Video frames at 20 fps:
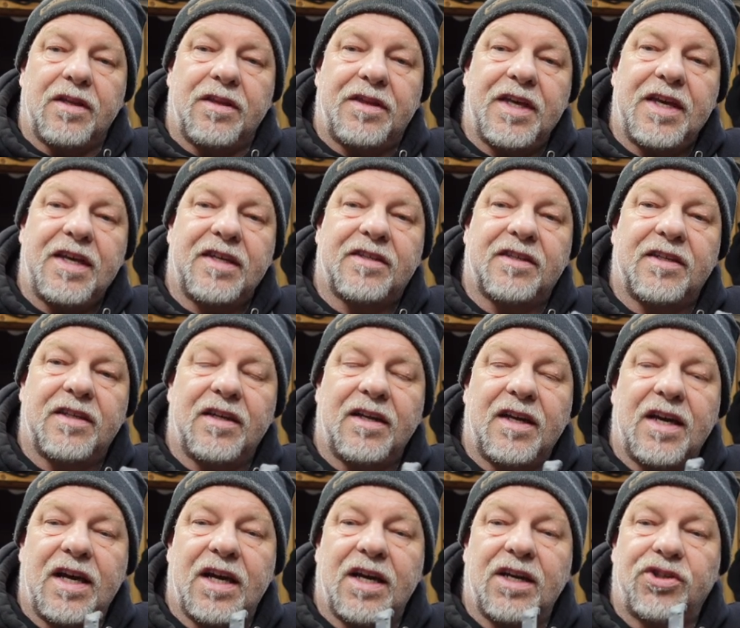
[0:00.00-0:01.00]
this
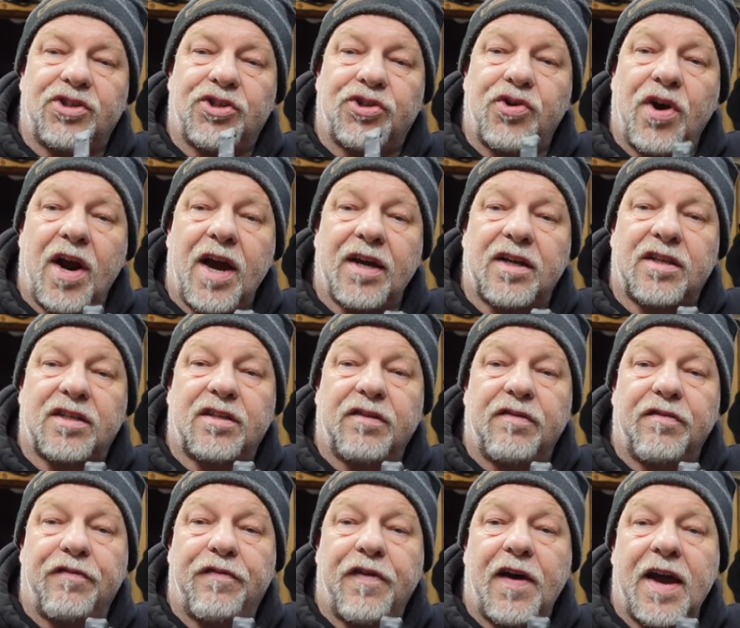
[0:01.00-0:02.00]
tracks
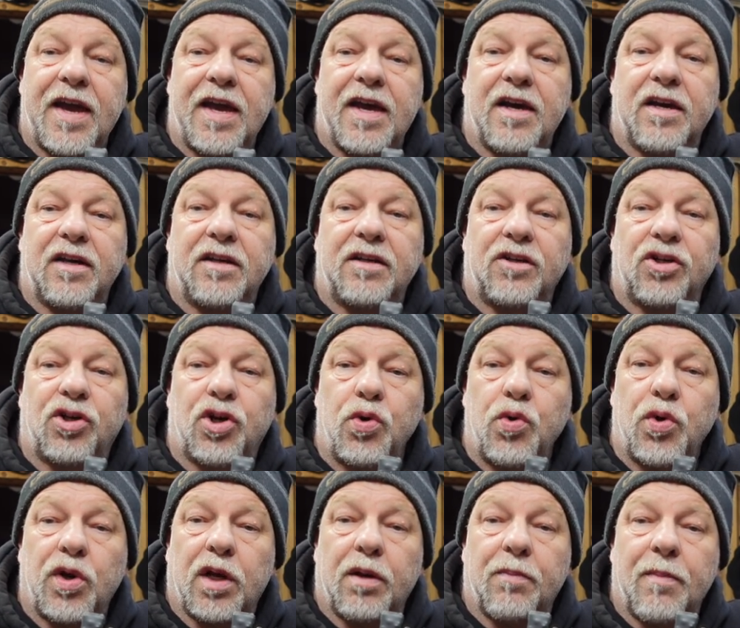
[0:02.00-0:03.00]
via
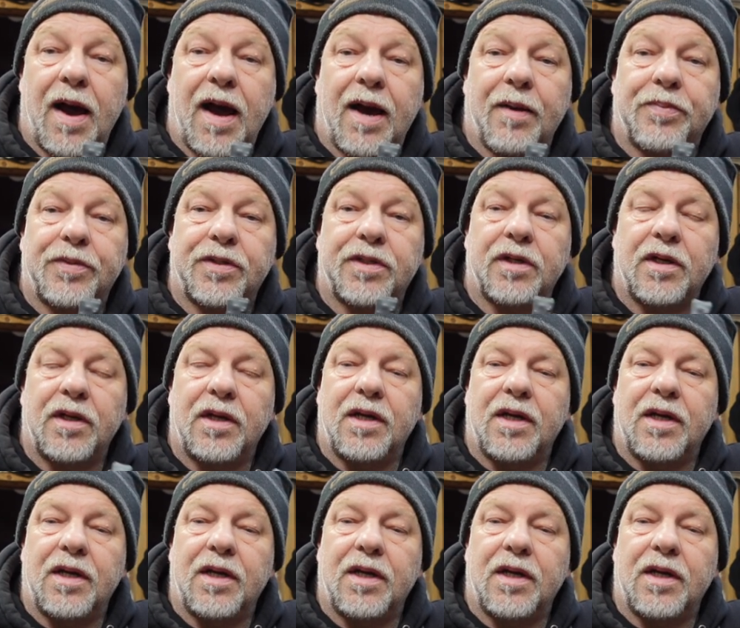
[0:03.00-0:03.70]
Google Maps